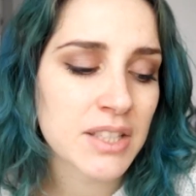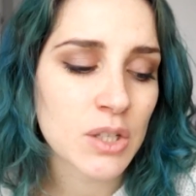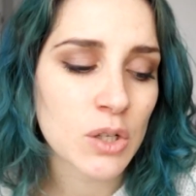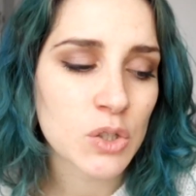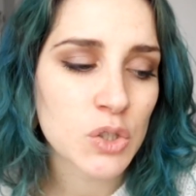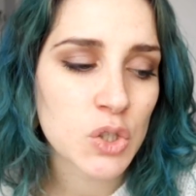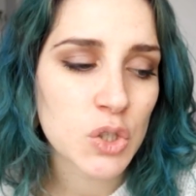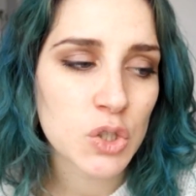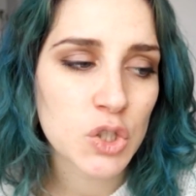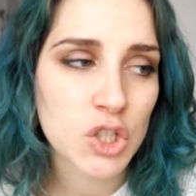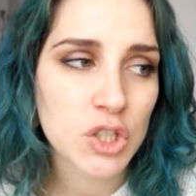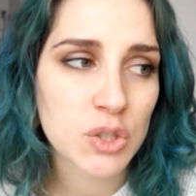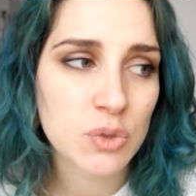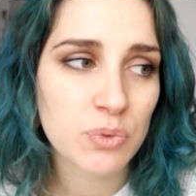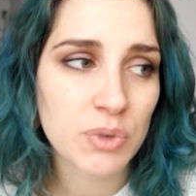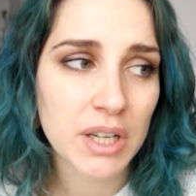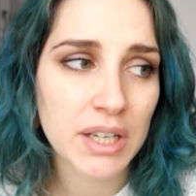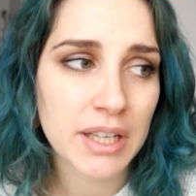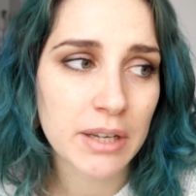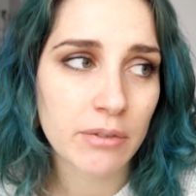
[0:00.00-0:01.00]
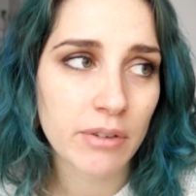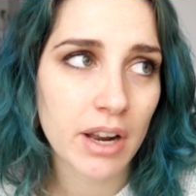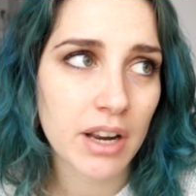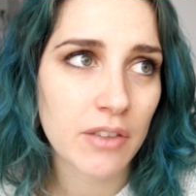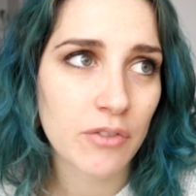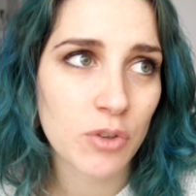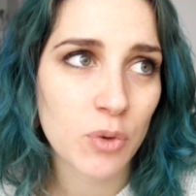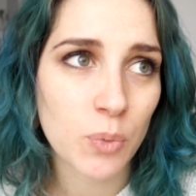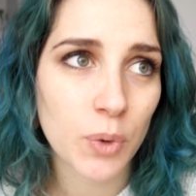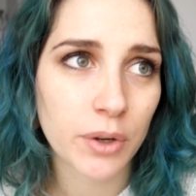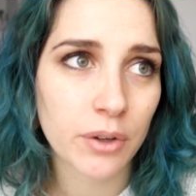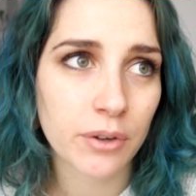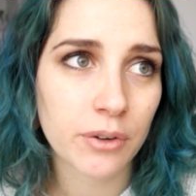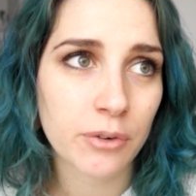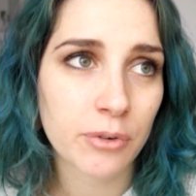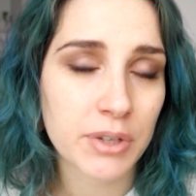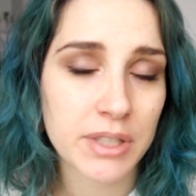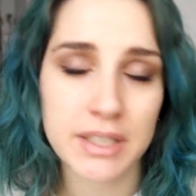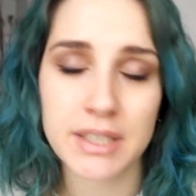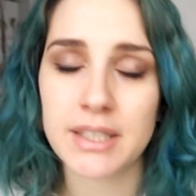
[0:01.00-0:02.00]
It's also just really great if you want
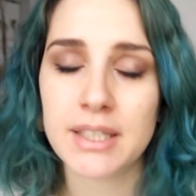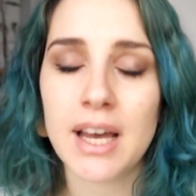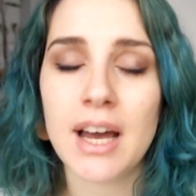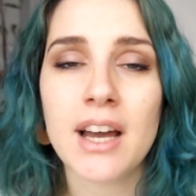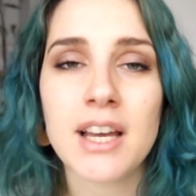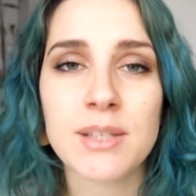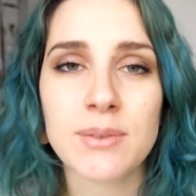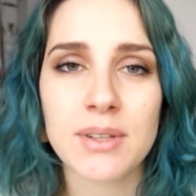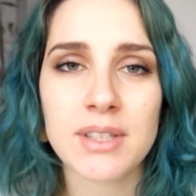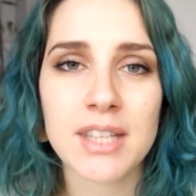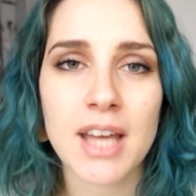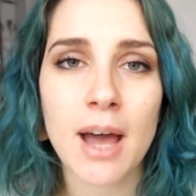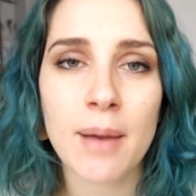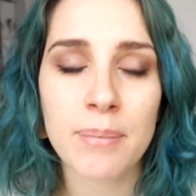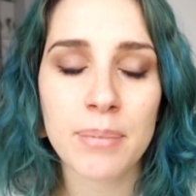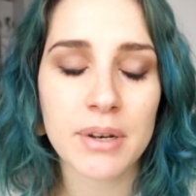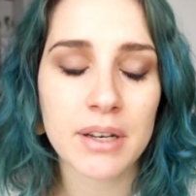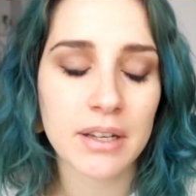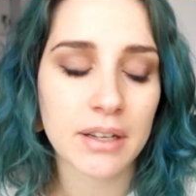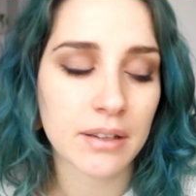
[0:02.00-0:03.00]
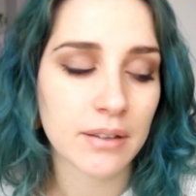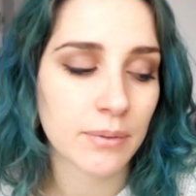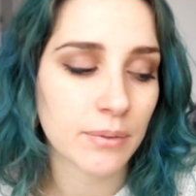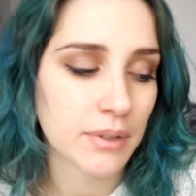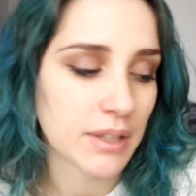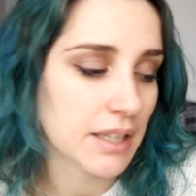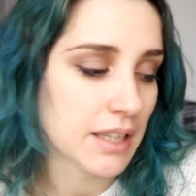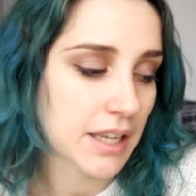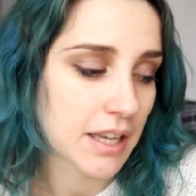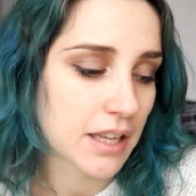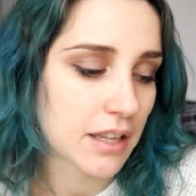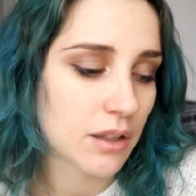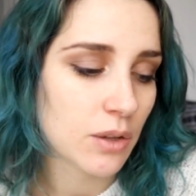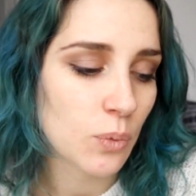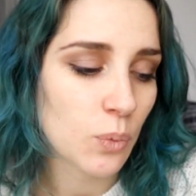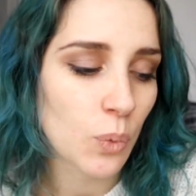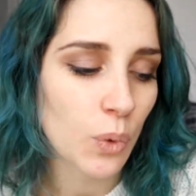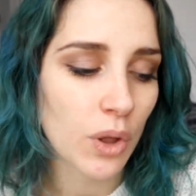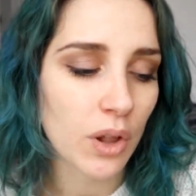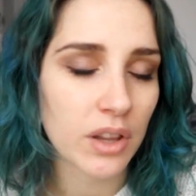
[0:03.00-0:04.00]
to criticize what's happening
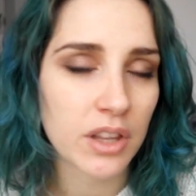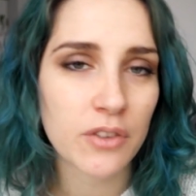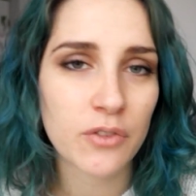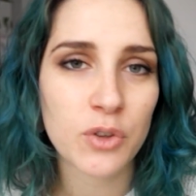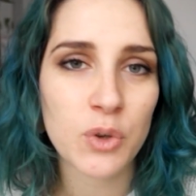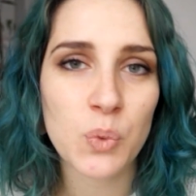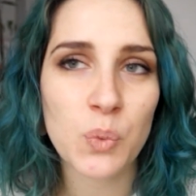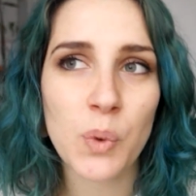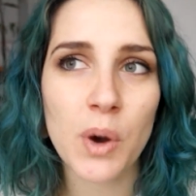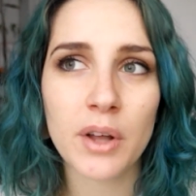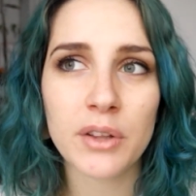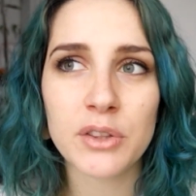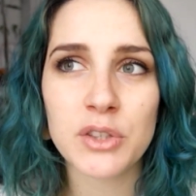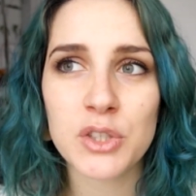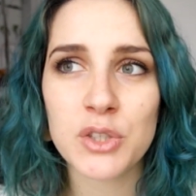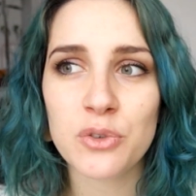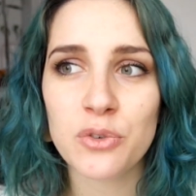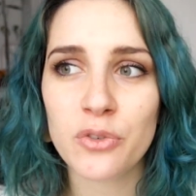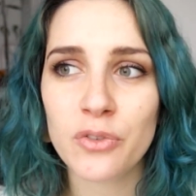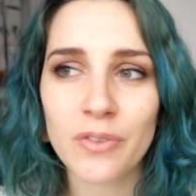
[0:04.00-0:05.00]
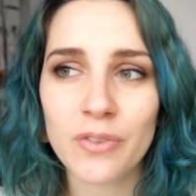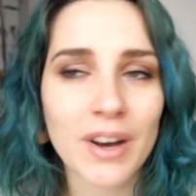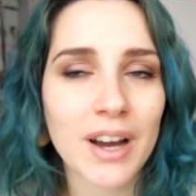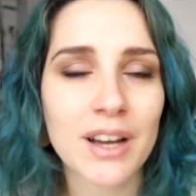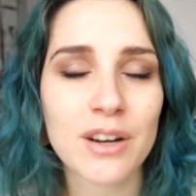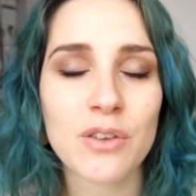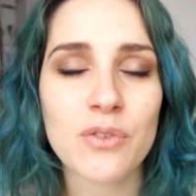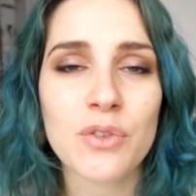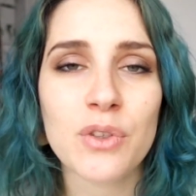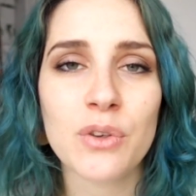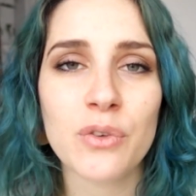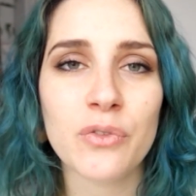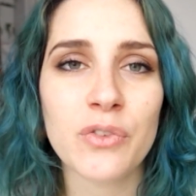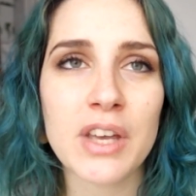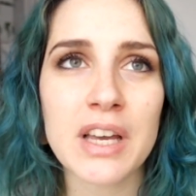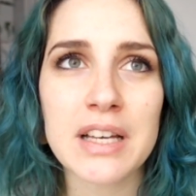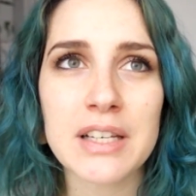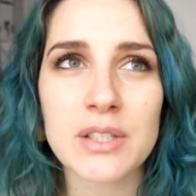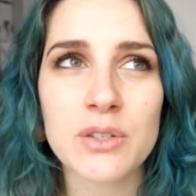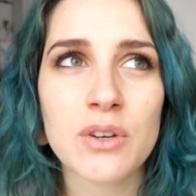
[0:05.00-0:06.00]
in the world, if you want to fight a few
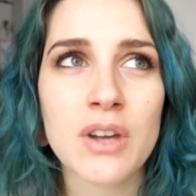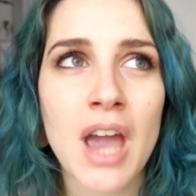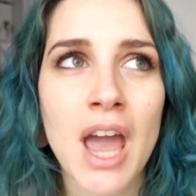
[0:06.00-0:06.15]
things.